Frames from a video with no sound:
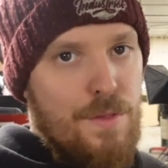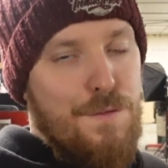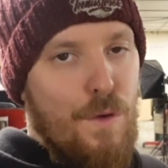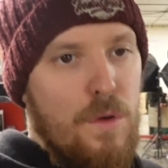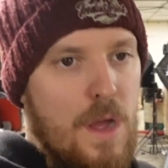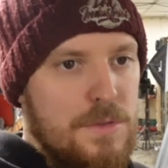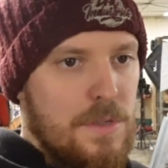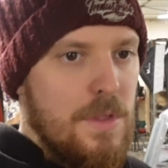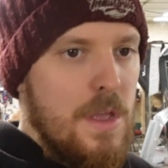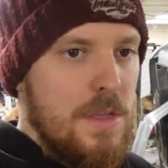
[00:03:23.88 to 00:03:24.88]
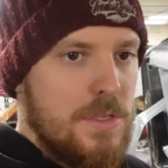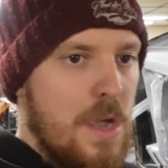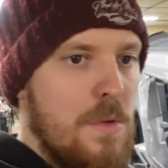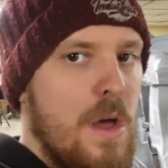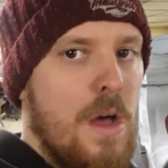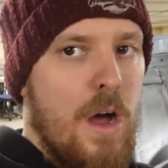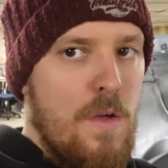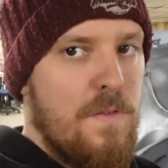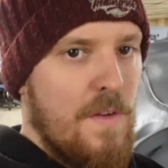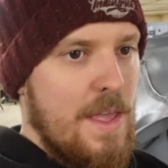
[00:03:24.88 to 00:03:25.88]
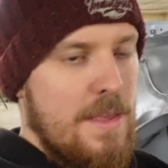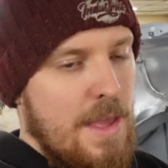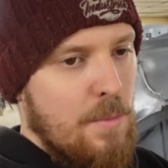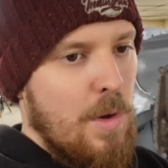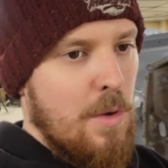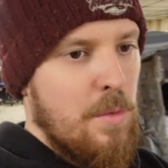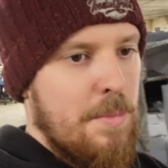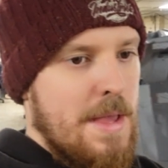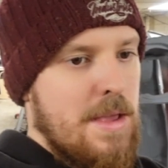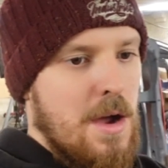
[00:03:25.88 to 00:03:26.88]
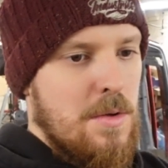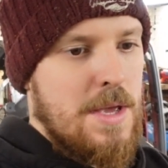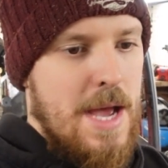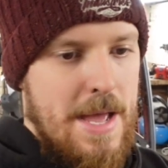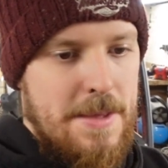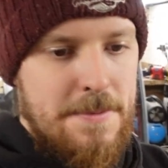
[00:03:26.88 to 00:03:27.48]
the floor goes on. So hopefully it will be okay.